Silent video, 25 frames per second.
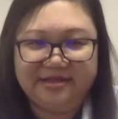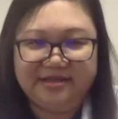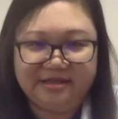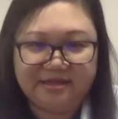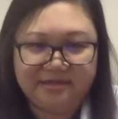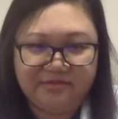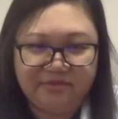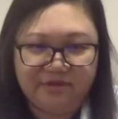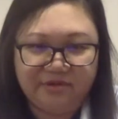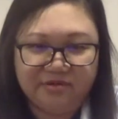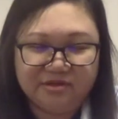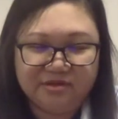I
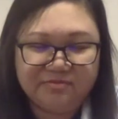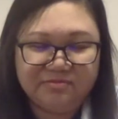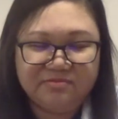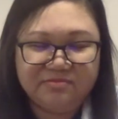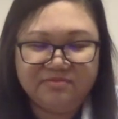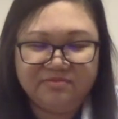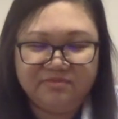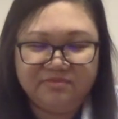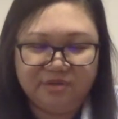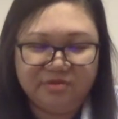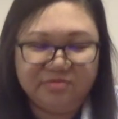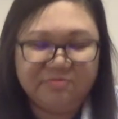think most
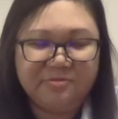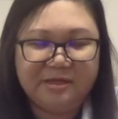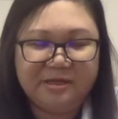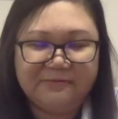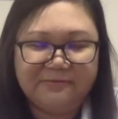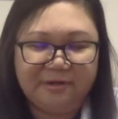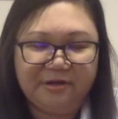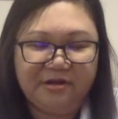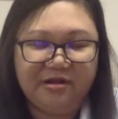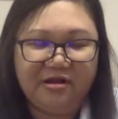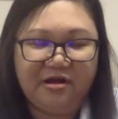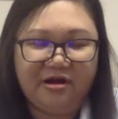most
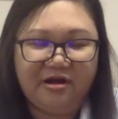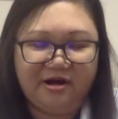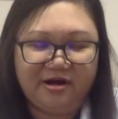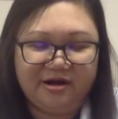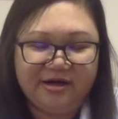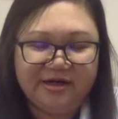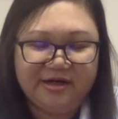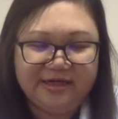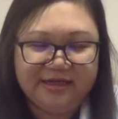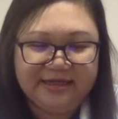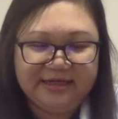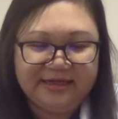people
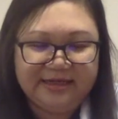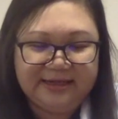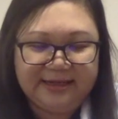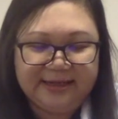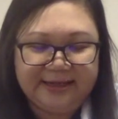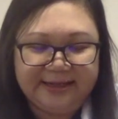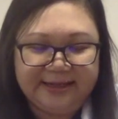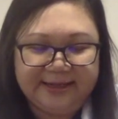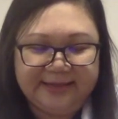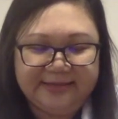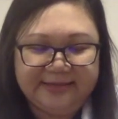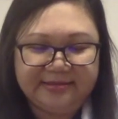are
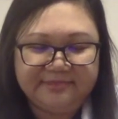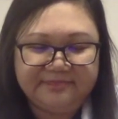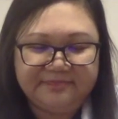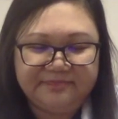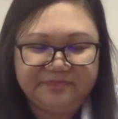uh,